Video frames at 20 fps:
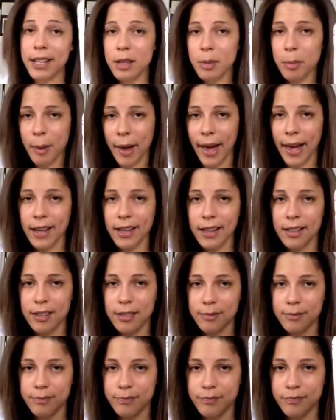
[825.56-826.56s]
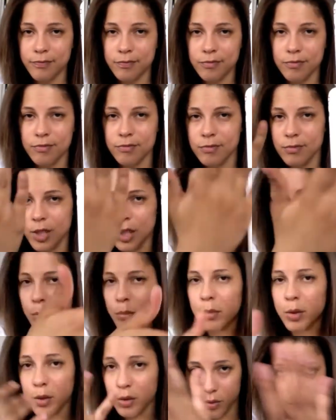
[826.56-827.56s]
in the back.
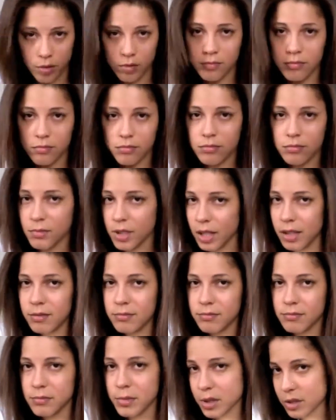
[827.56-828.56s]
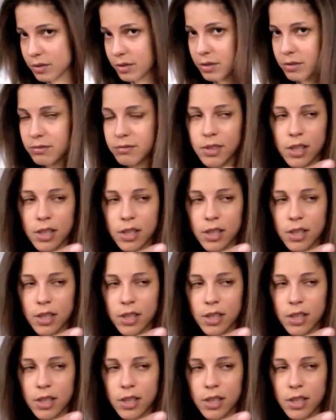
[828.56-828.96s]
Beautiful. Yeah, beautiful.